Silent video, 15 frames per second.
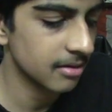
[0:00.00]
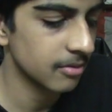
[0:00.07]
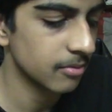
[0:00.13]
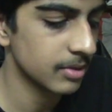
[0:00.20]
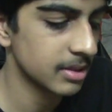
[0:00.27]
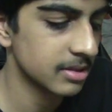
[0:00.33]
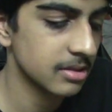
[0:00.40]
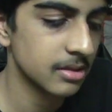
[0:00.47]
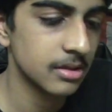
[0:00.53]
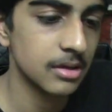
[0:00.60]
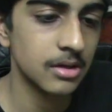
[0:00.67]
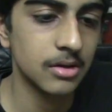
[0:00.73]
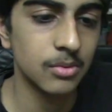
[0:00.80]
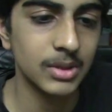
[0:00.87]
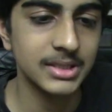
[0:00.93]
with
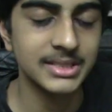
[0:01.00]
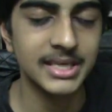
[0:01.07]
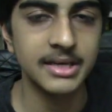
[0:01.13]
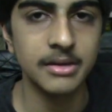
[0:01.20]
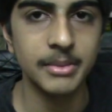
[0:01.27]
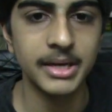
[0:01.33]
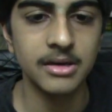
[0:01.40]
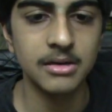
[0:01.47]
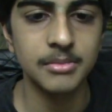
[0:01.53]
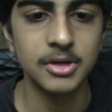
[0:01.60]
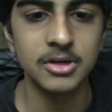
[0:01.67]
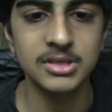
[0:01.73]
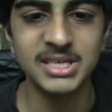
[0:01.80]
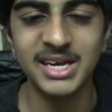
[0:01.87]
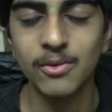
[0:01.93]
1 centimeter
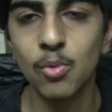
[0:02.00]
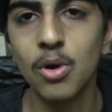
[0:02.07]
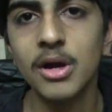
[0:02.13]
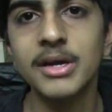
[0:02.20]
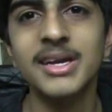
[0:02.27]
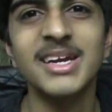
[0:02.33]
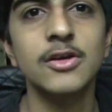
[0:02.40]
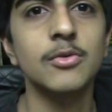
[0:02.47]
because I want it